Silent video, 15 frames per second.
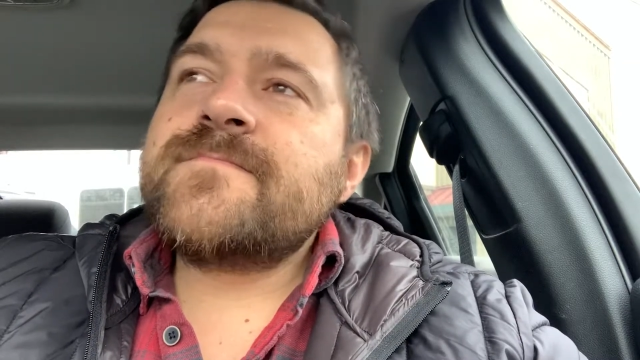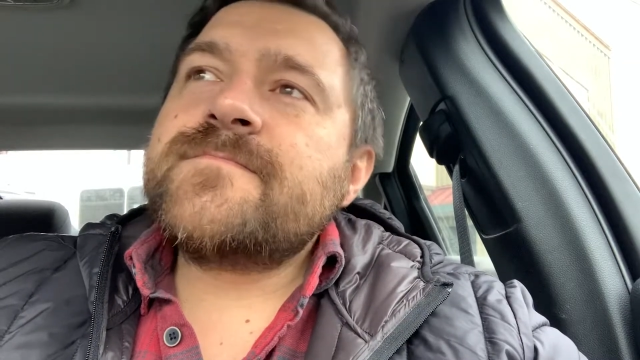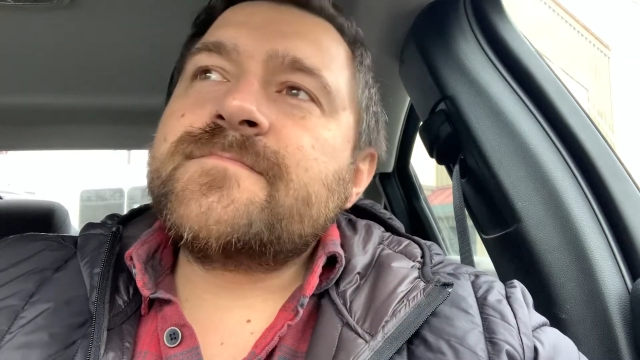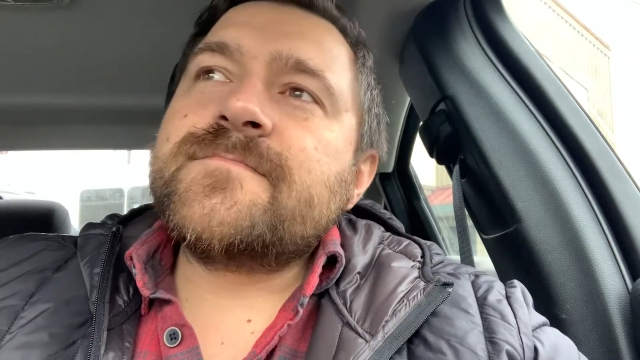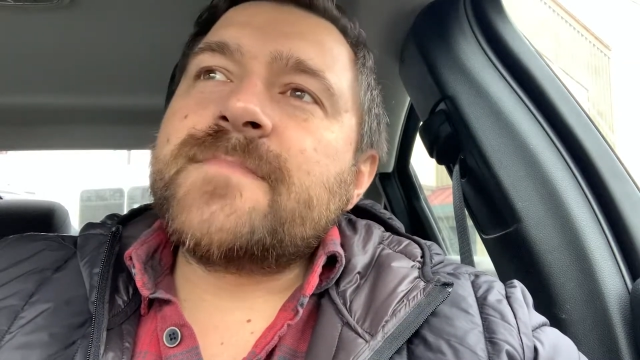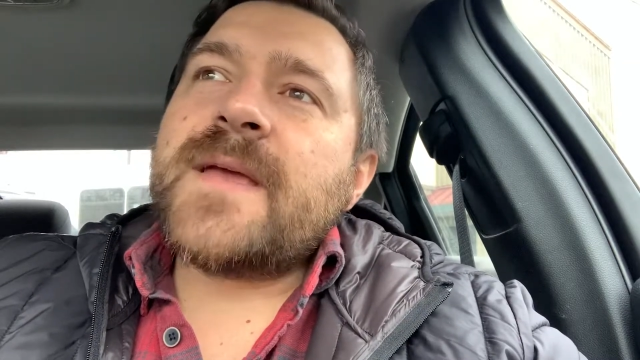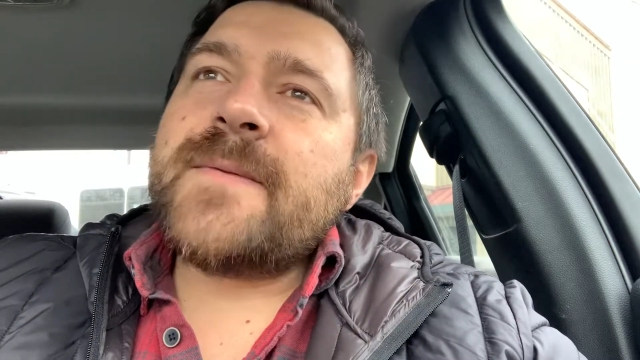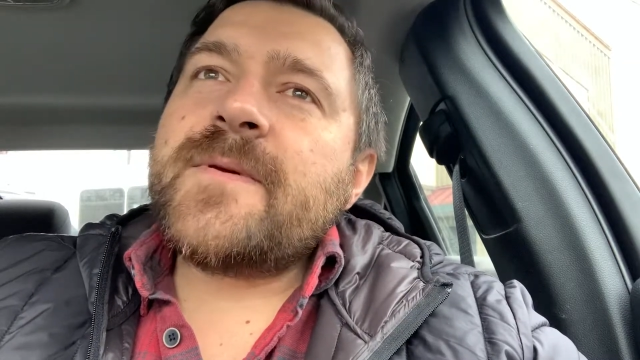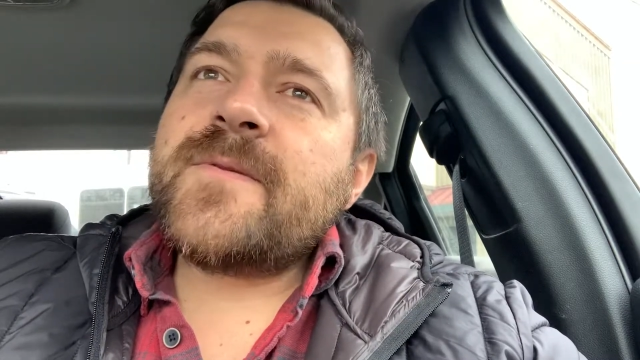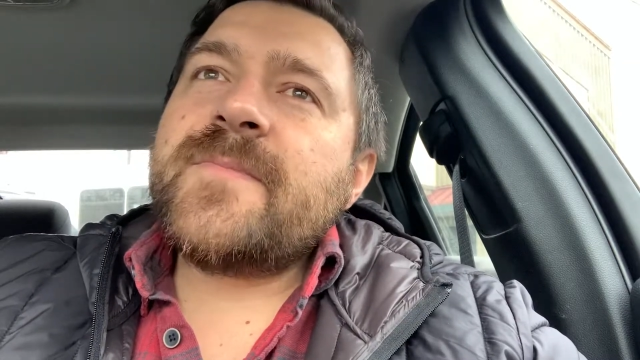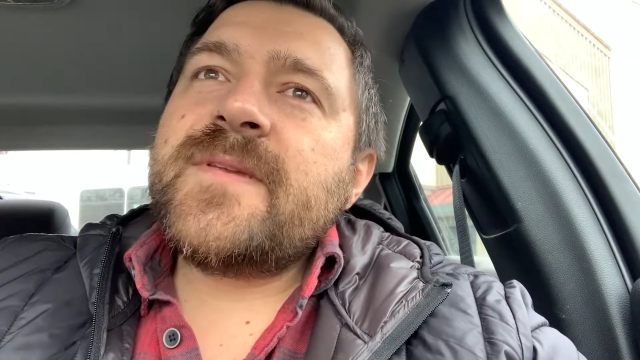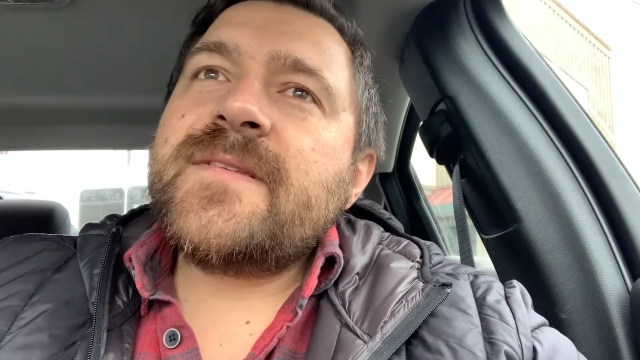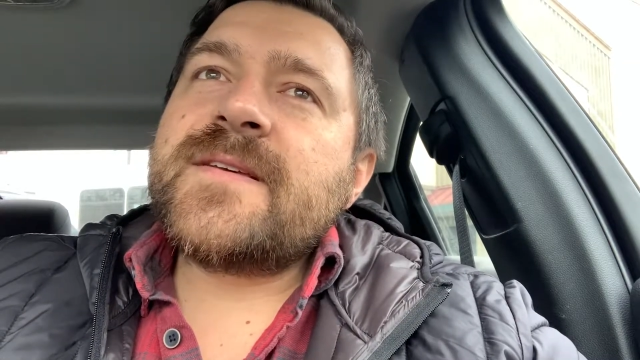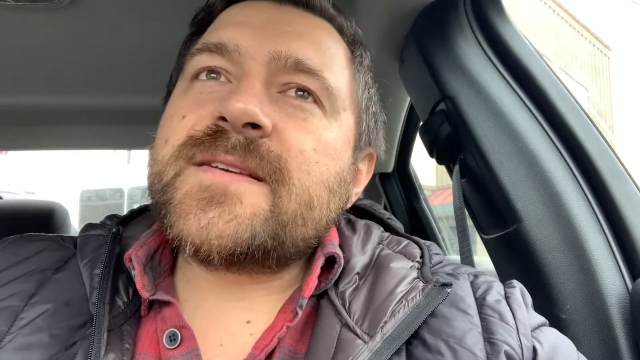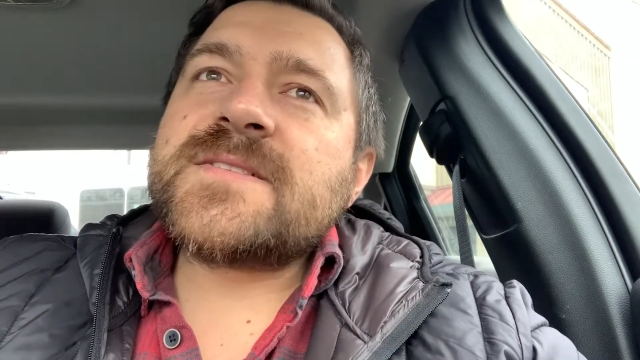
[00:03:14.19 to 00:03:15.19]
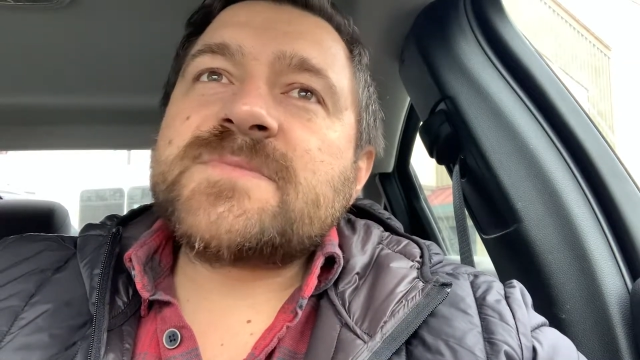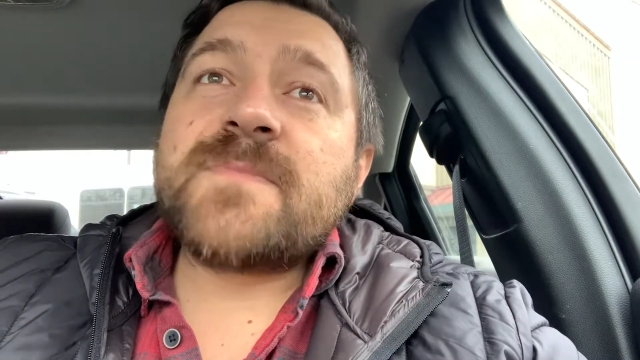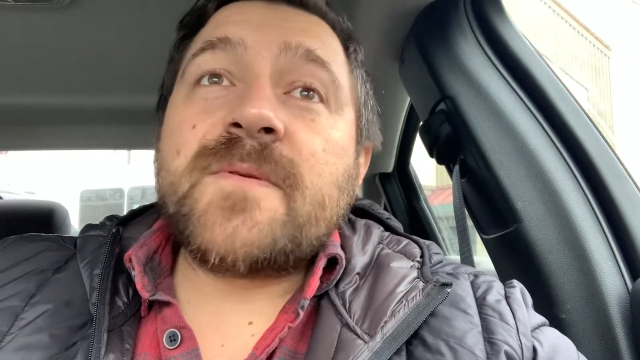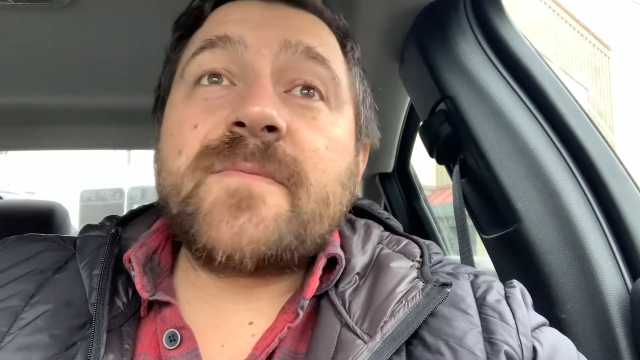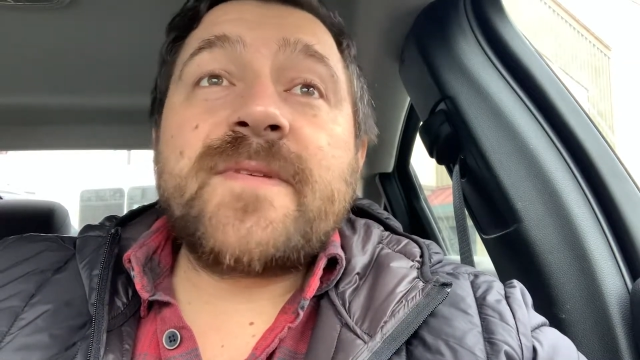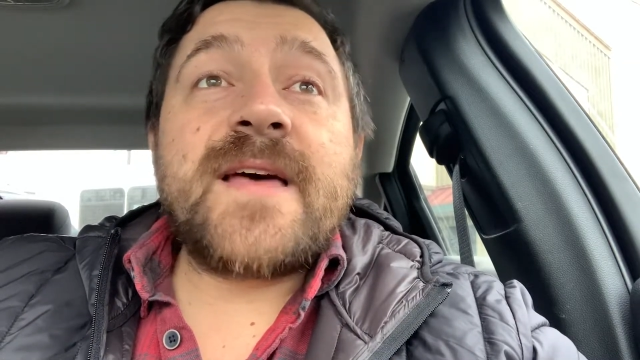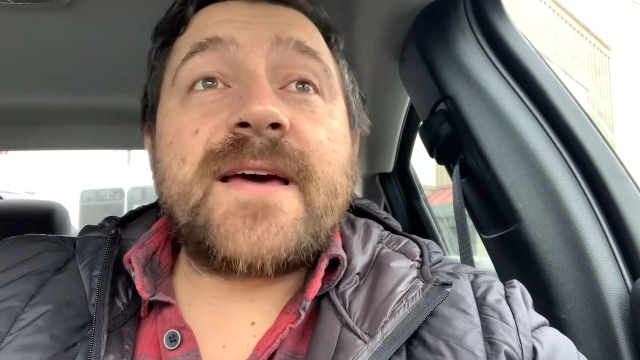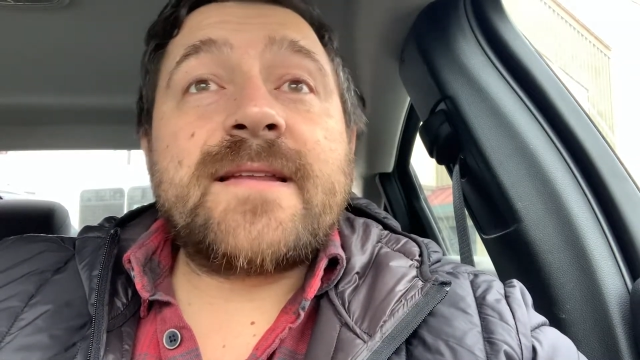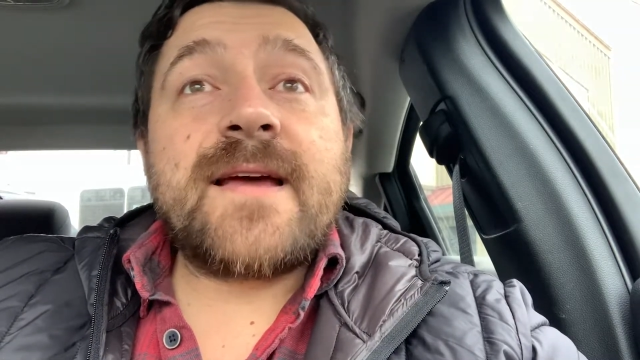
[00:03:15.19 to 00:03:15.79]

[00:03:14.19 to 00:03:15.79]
Maybe it'll be this, maybe that.